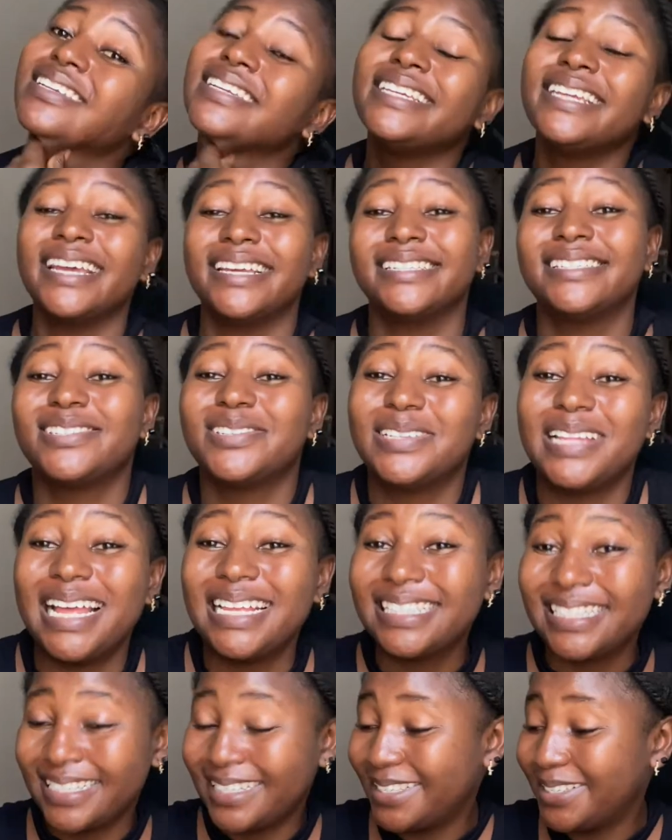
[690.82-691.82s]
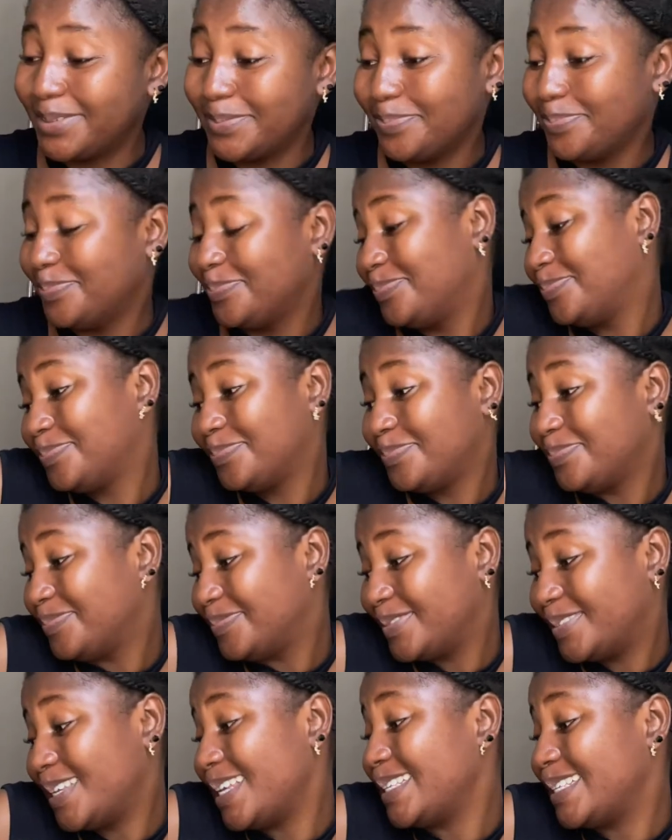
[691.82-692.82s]
yeah so that's it
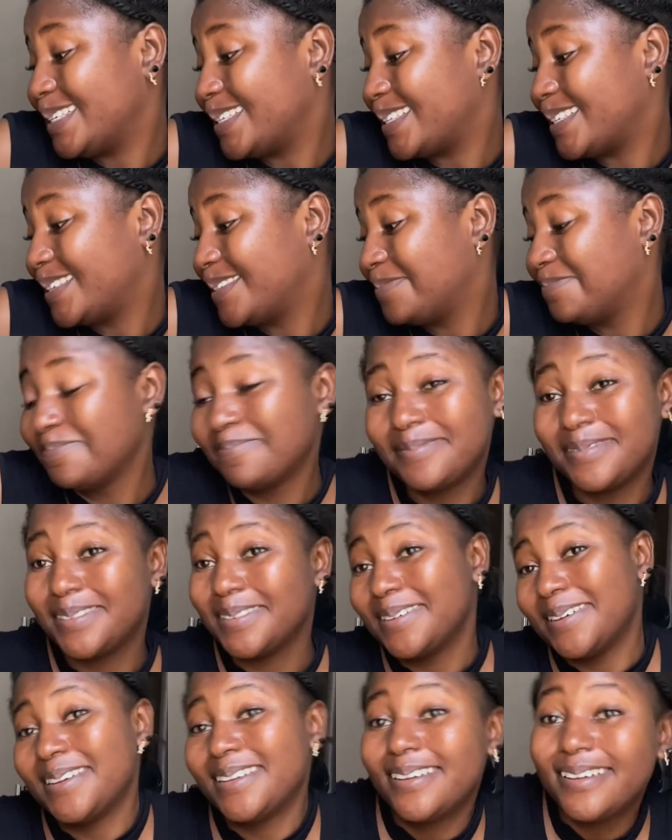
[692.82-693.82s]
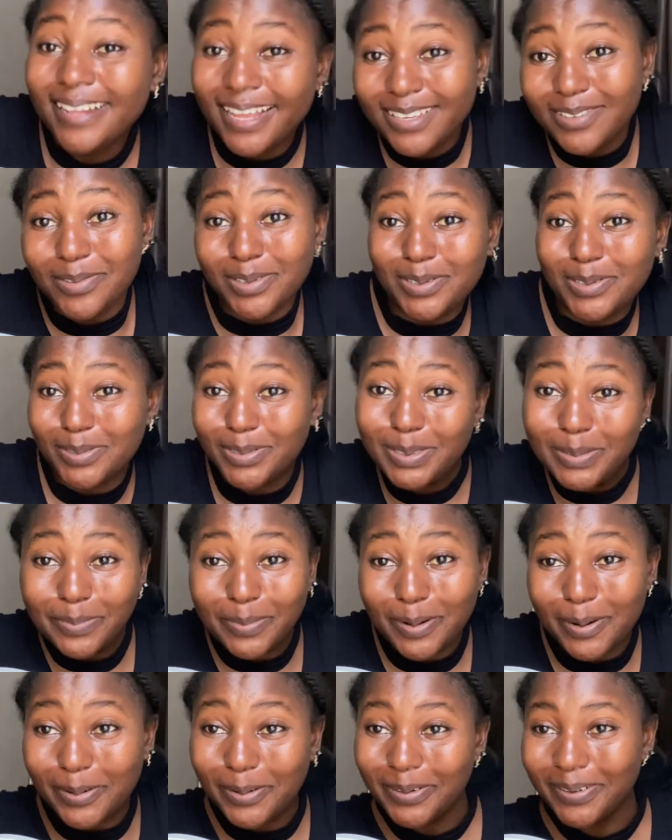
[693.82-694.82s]
that's it let's wait till tomorrow